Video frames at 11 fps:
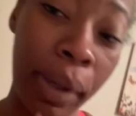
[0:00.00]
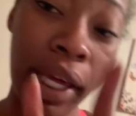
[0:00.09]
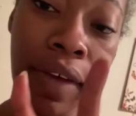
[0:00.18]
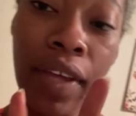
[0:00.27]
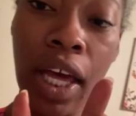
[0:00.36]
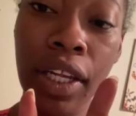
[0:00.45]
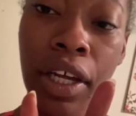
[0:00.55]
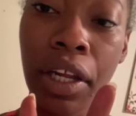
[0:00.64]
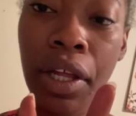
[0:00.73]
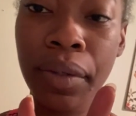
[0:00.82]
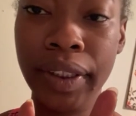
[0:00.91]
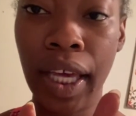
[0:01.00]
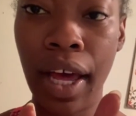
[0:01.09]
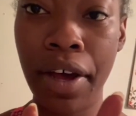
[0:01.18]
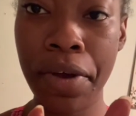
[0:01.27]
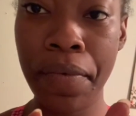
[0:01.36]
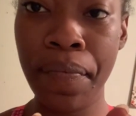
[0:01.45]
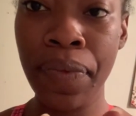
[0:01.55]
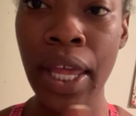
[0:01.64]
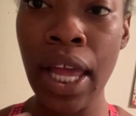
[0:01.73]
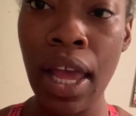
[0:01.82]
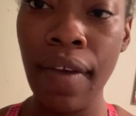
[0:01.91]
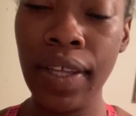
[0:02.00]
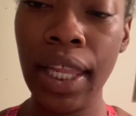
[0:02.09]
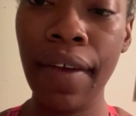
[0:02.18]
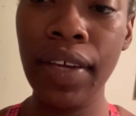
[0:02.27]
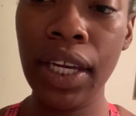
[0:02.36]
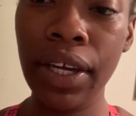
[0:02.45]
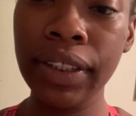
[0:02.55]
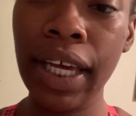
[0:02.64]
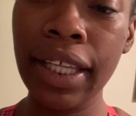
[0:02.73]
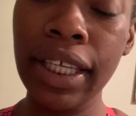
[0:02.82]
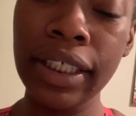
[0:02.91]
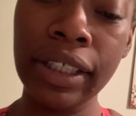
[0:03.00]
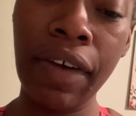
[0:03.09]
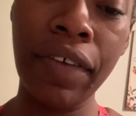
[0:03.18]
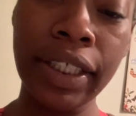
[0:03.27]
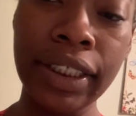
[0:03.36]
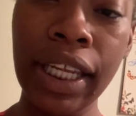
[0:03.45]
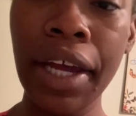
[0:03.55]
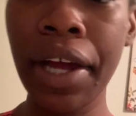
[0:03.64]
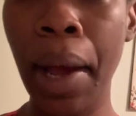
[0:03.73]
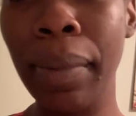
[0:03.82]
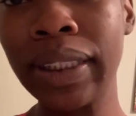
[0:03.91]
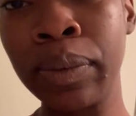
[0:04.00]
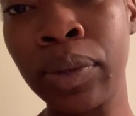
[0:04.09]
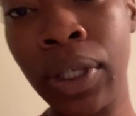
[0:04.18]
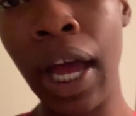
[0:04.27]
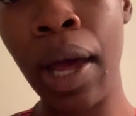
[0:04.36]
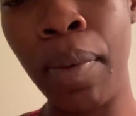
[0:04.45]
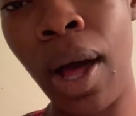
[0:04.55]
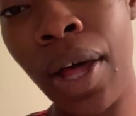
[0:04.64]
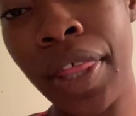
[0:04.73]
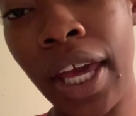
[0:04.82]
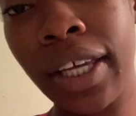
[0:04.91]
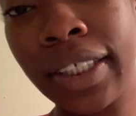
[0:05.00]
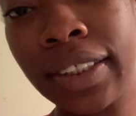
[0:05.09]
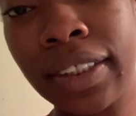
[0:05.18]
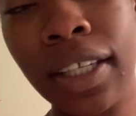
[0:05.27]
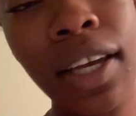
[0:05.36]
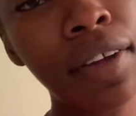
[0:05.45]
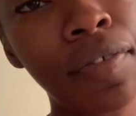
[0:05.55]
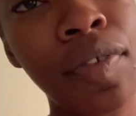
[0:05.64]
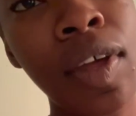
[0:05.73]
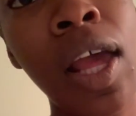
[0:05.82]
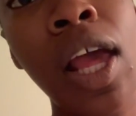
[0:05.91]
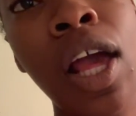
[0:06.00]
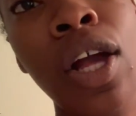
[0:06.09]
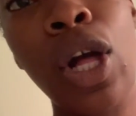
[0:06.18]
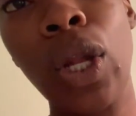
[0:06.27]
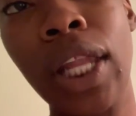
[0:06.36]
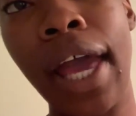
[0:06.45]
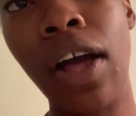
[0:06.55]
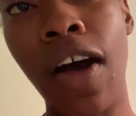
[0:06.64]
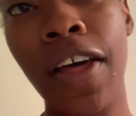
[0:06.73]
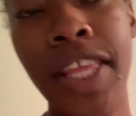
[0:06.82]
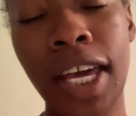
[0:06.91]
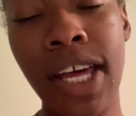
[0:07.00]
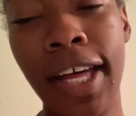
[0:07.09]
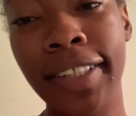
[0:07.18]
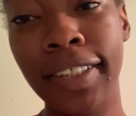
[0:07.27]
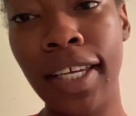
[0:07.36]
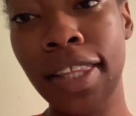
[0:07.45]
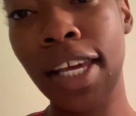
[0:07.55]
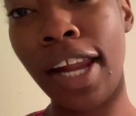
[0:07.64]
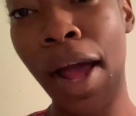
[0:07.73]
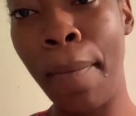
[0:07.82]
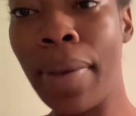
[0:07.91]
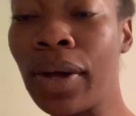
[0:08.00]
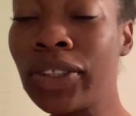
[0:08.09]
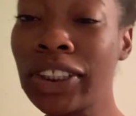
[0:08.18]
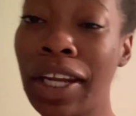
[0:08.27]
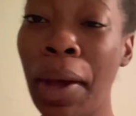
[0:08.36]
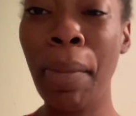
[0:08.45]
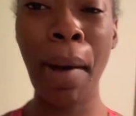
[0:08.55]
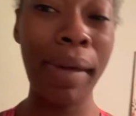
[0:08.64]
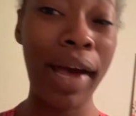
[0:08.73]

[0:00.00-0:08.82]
gonna give y'all a close out. If you like videos like these, don't forget to like, comment, subscribe, all that good stuff. Go like all the content that I posted up on